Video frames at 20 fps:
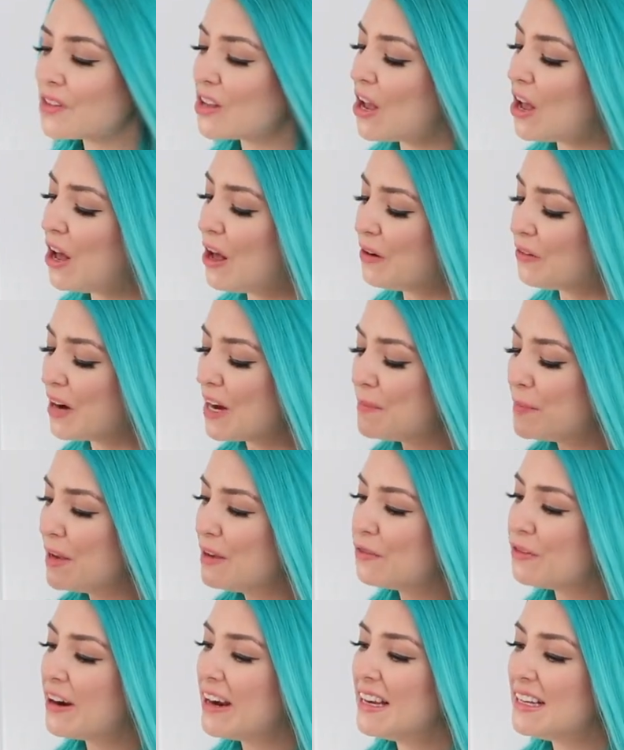All right, my
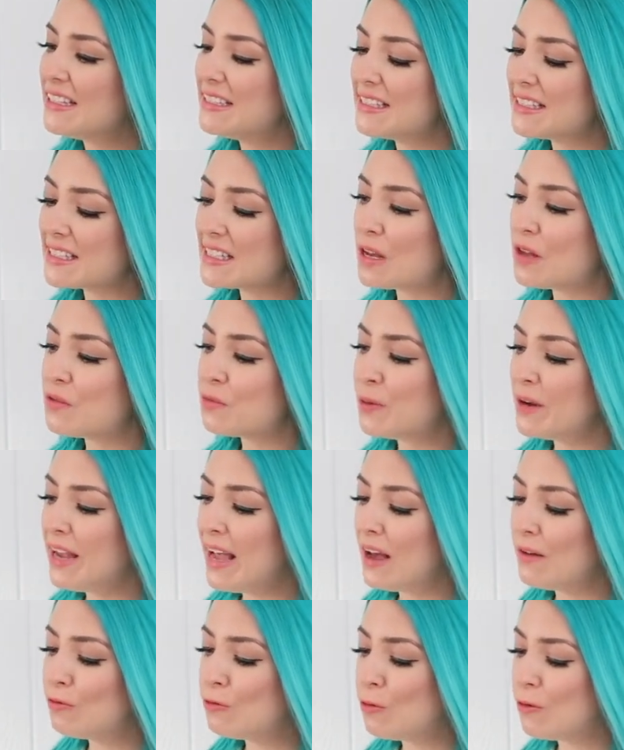friends, we
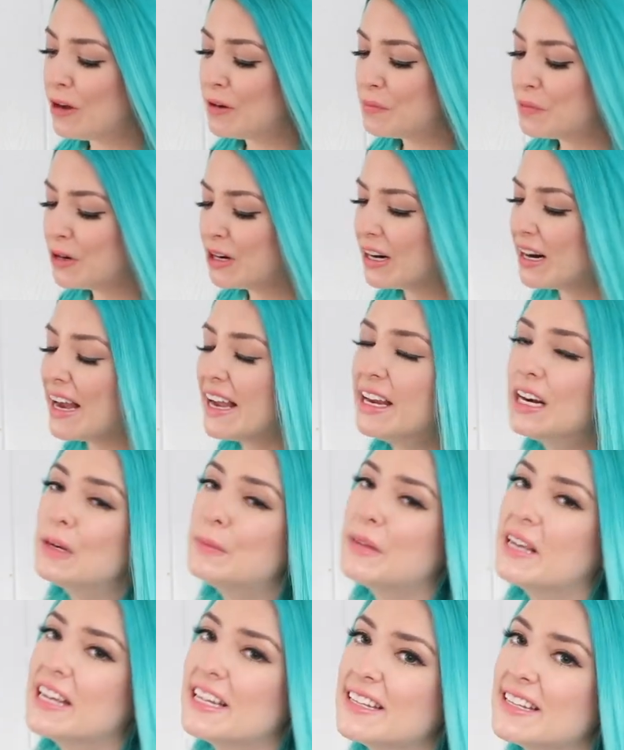have one more
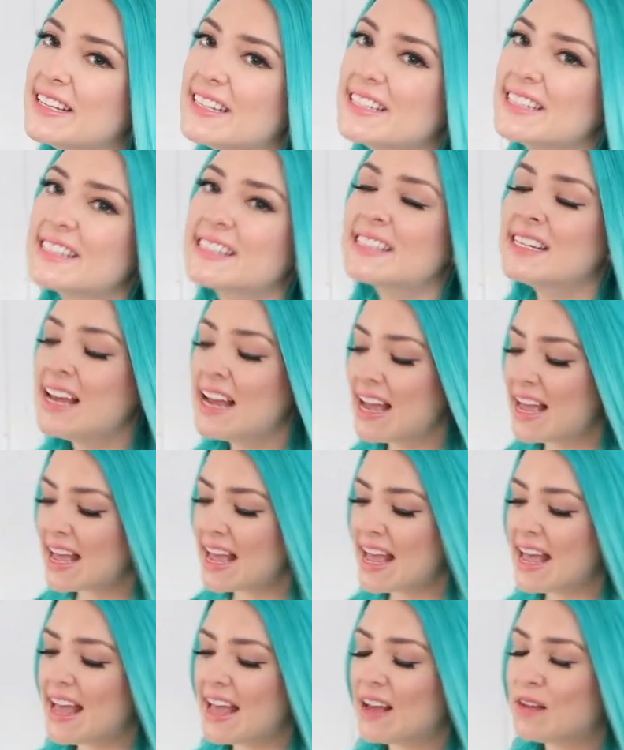item in this.
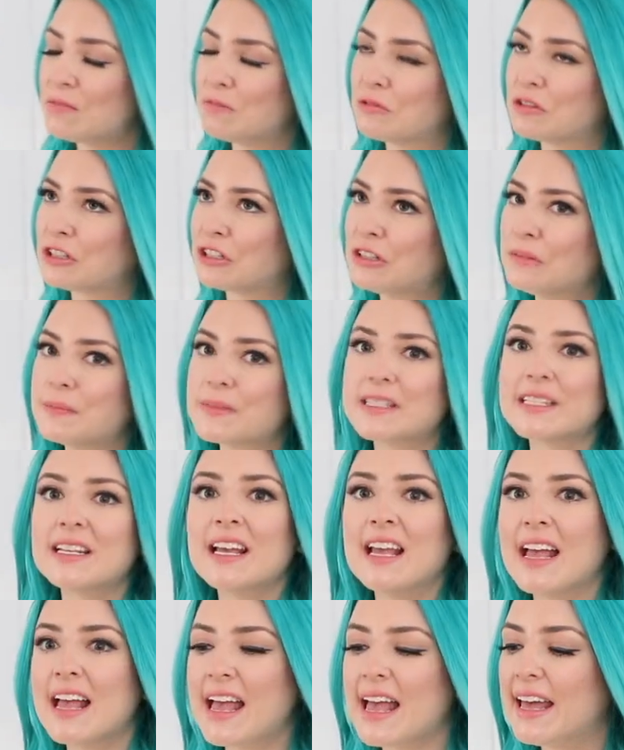Oops.
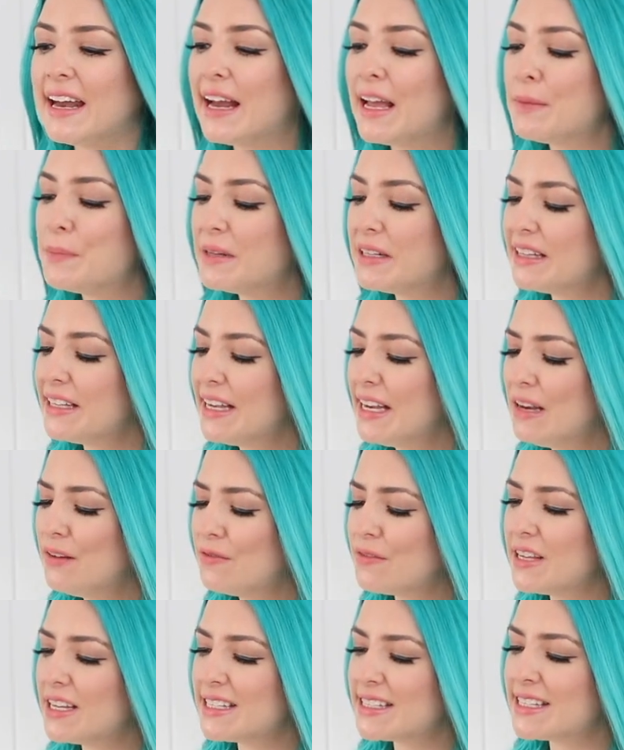And I believe
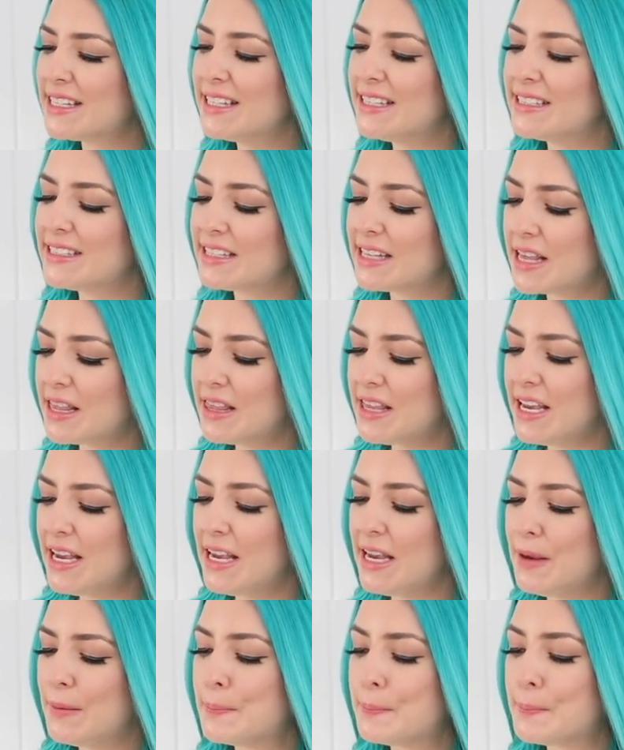this is
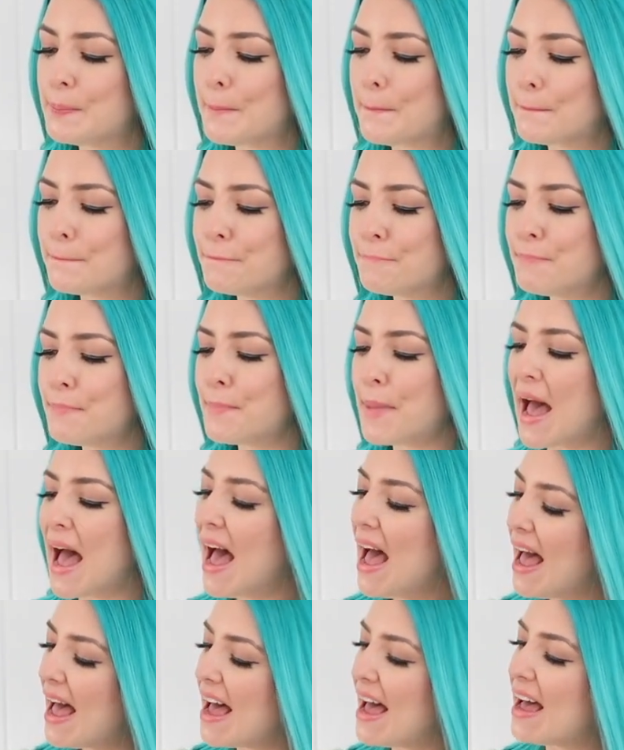the
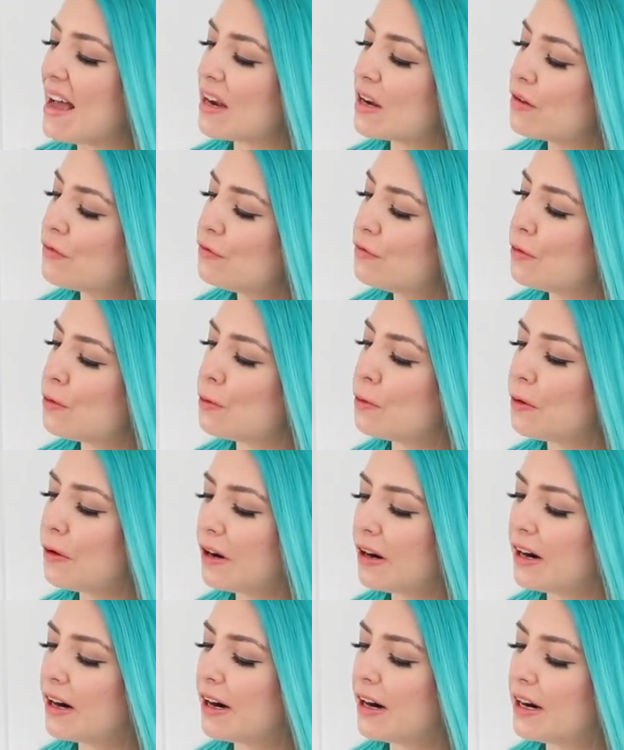bag
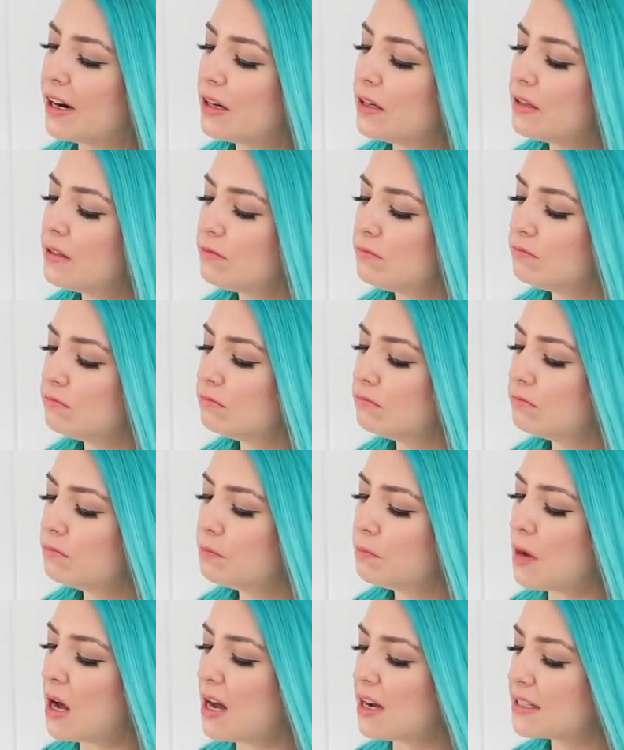for
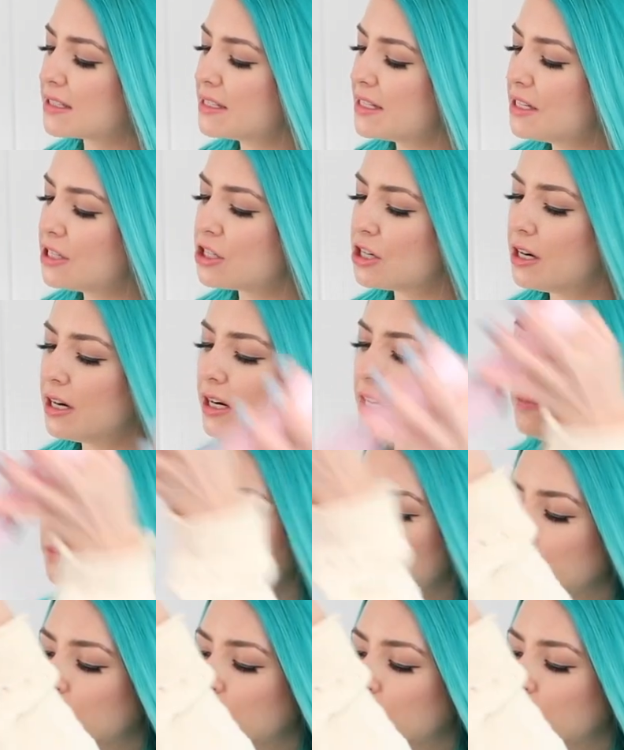Boxycharm.